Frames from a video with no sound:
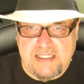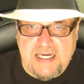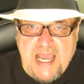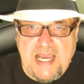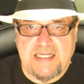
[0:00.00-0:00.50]
and
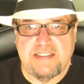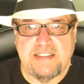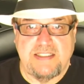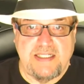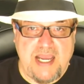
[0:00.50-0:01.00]

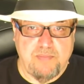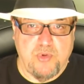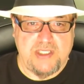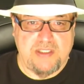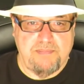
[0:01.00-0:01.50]
Honda and not
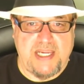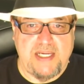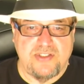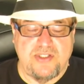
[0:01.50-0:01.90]
break the bank.